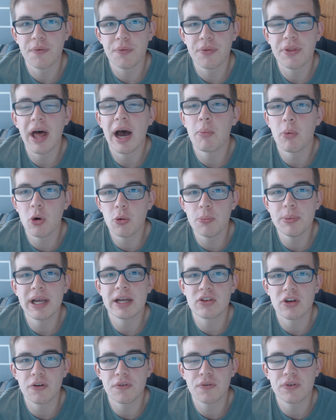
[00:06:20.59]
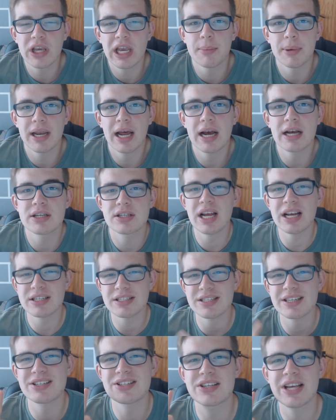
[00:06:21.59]
That will be a tough game, and that's
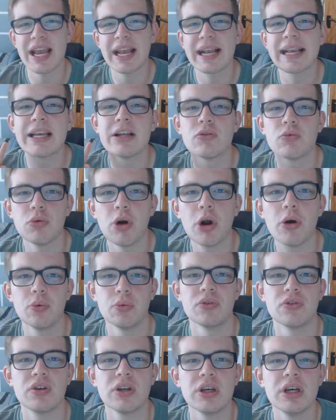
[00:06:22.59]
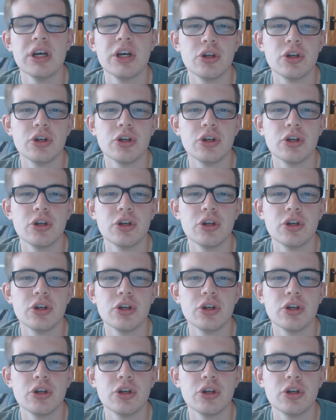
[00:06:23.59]
the second round.